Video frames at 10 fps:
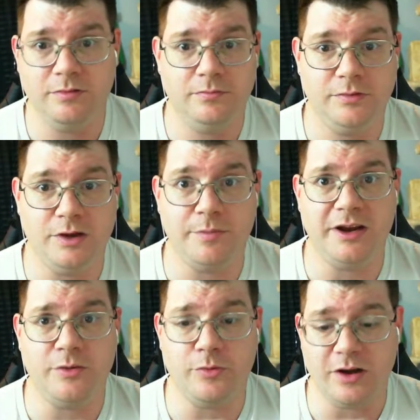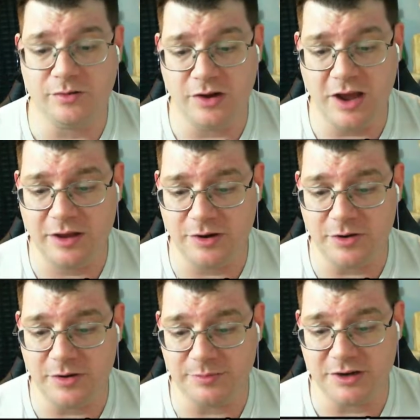y'all may not, what not know
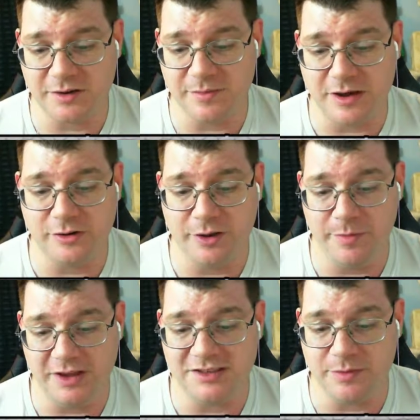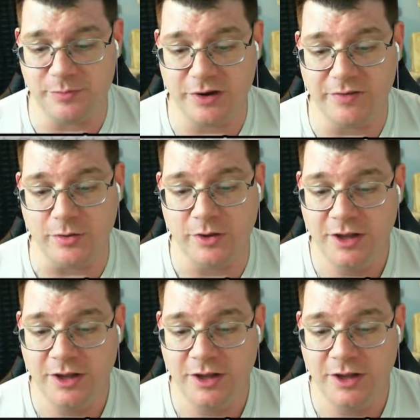what I'm talking about, or you may see a preview.